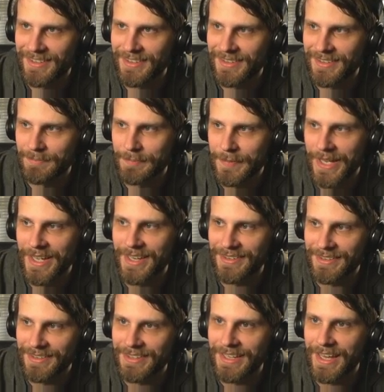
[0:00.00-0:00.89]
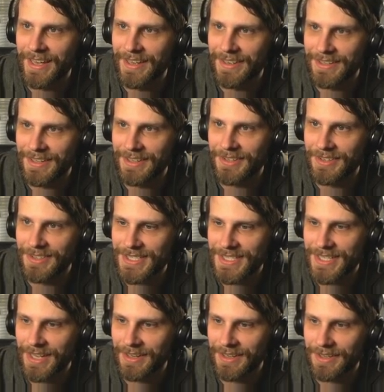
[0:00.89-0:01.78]
But, yeah, here
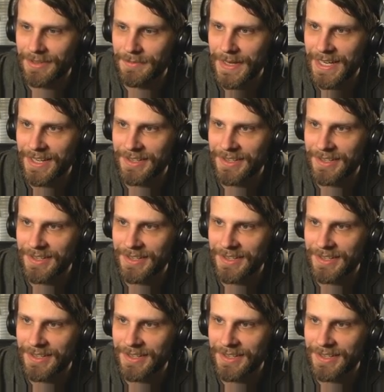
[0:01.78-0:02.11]
it's not going to matter